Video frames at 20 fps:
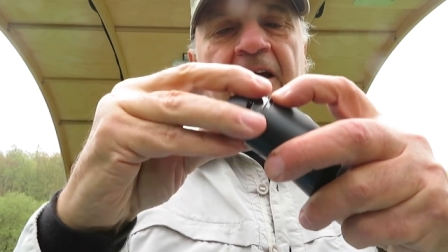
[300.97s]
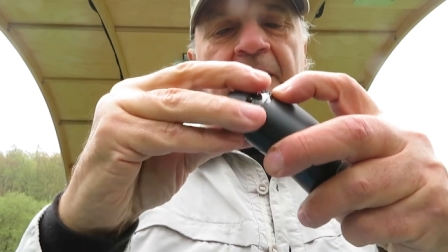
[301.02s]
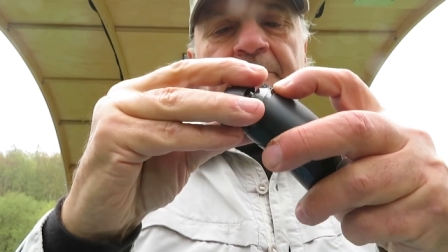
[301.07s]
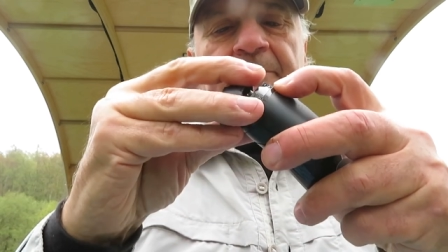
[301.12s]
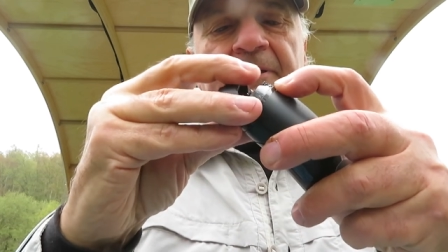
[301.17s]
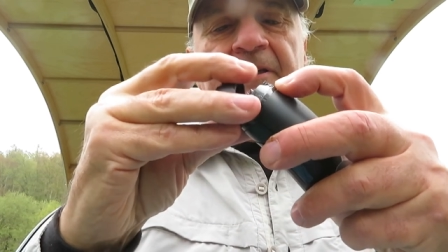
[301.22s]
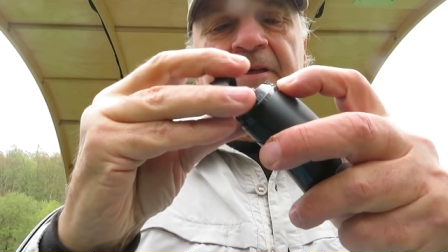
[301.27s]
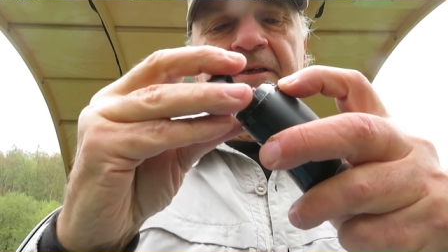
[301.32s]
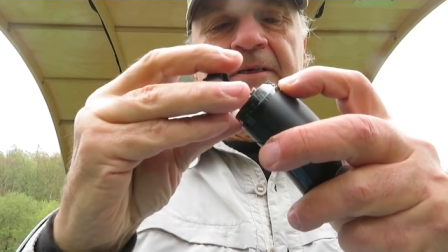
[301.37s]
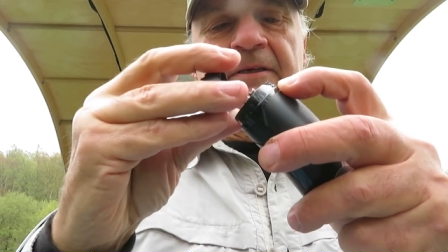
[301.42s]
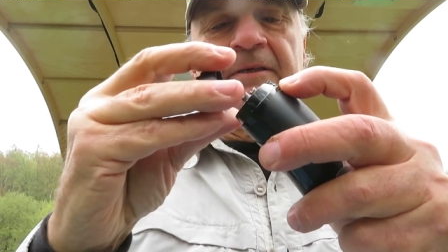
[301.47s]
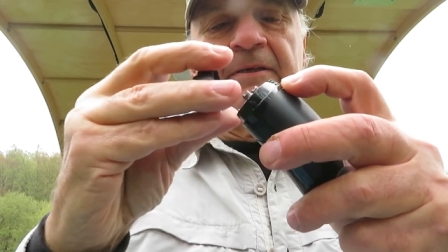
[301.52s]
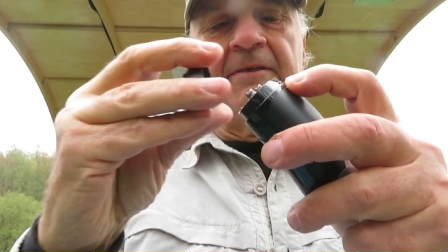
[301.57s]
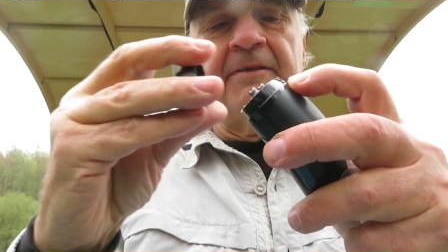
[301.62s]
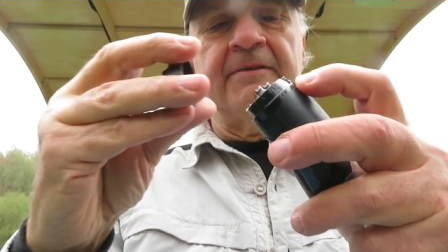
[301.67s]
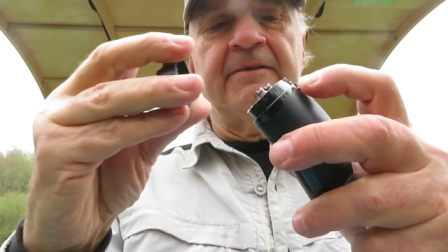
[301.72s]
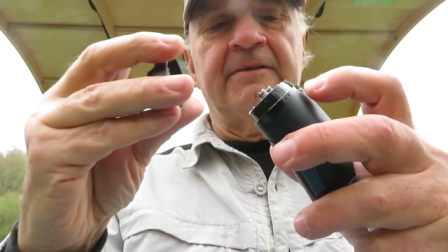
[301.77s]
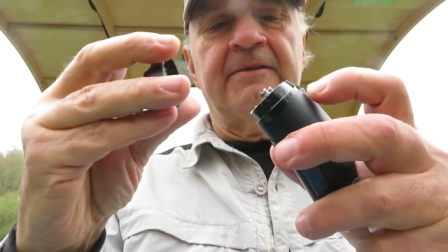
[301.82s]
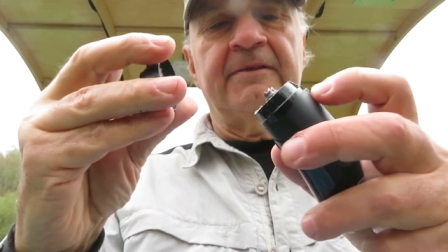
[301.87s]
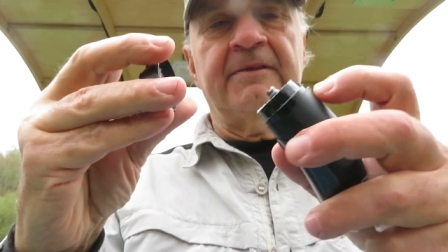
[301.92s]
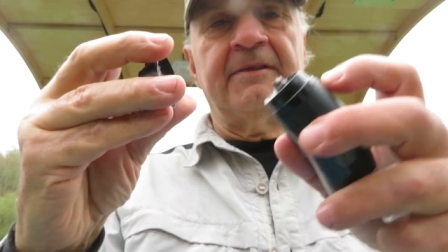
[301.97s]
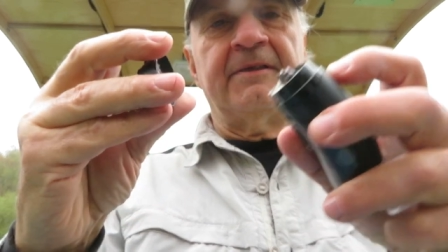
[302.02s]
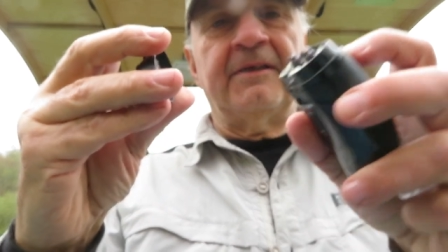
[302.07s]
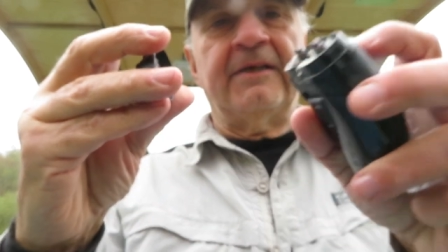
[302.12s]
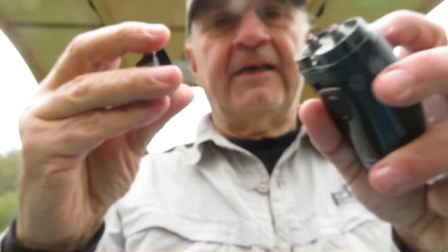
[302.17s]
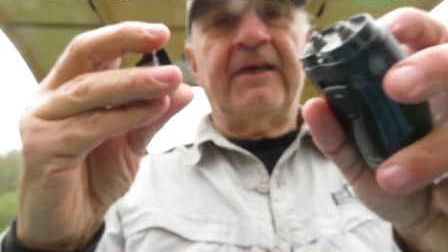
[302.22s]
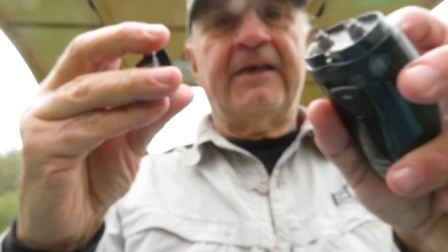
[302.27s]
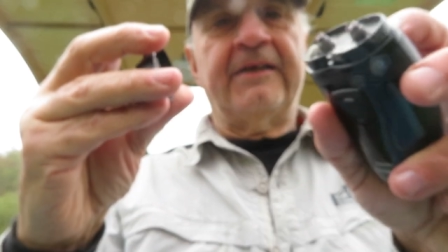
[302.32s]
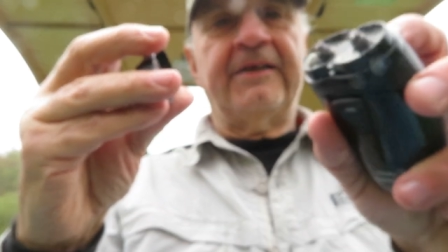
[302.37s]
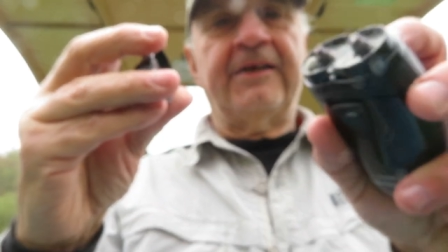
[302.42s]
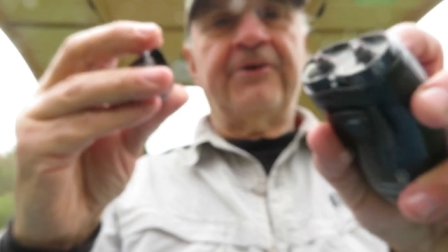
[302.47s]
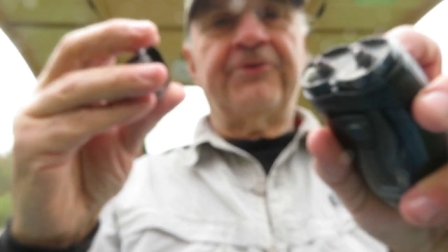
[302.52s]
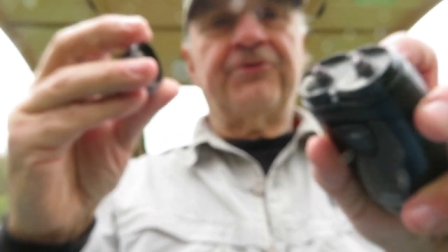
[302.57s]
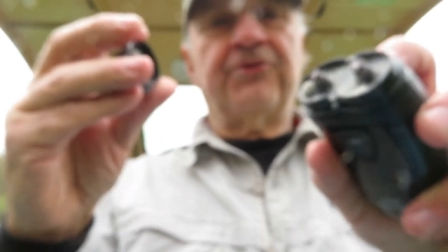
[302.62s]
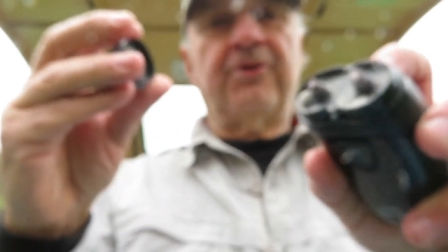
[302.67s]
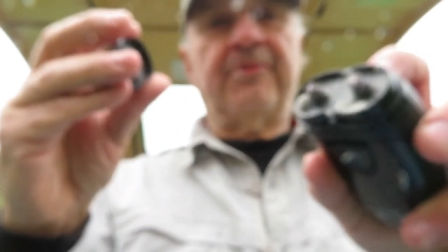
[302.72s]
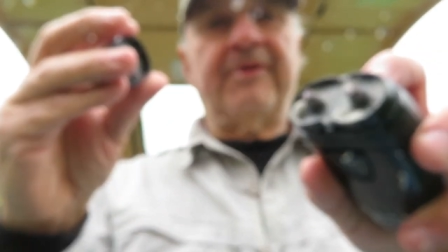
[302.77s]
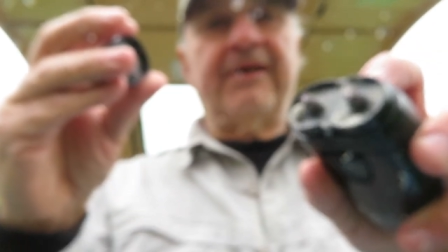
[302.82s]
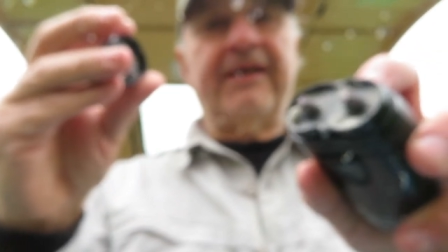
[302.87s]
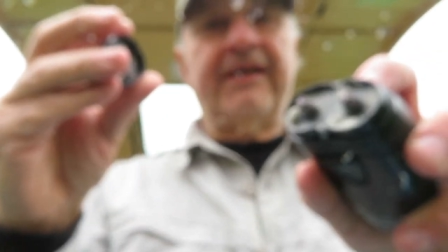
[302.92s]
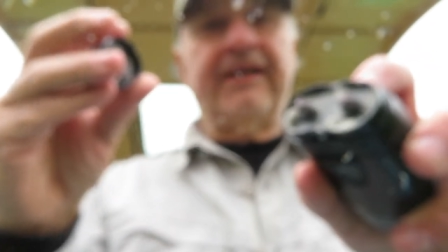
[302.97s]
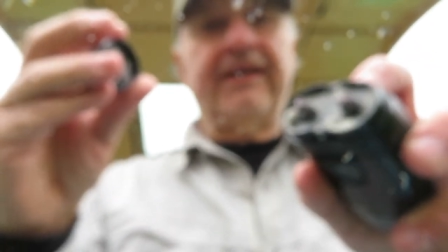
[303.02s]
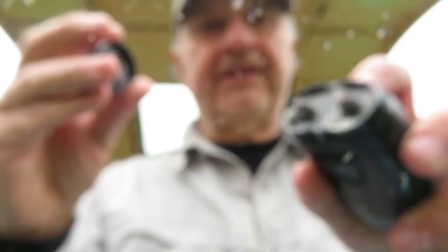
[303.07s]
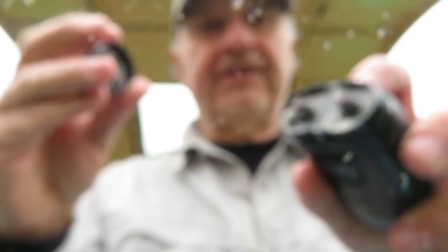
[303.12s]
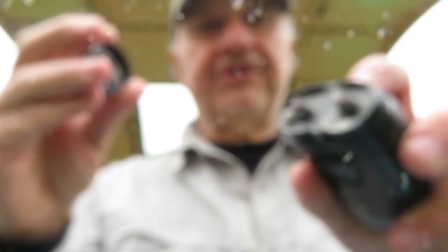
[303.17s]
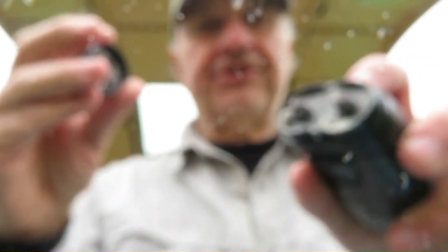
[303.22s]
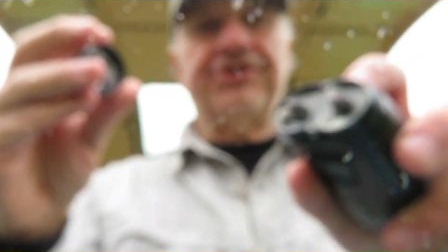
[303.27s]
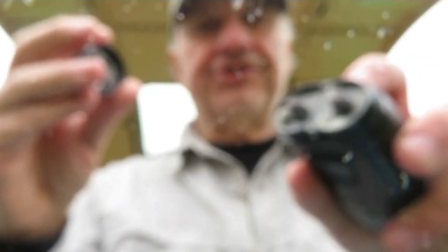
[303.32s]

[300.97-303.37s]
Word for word: up and there's all my